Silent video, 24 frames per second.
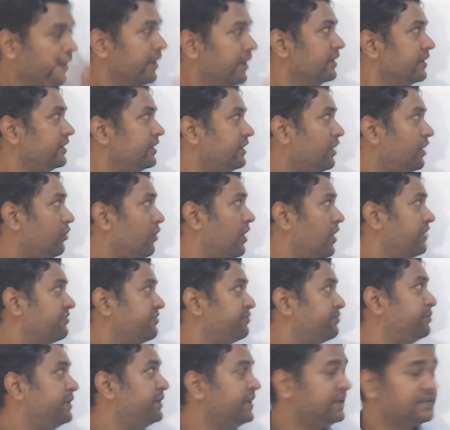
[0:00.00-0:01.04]
Now I have
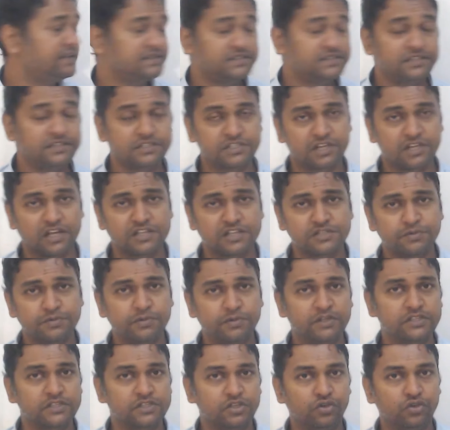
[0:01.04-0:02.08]
placed a charge
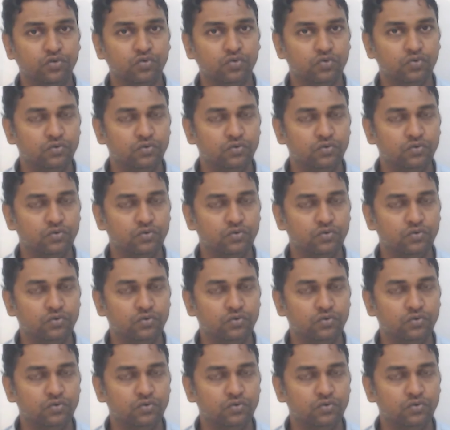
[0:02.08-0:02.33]
plus Q.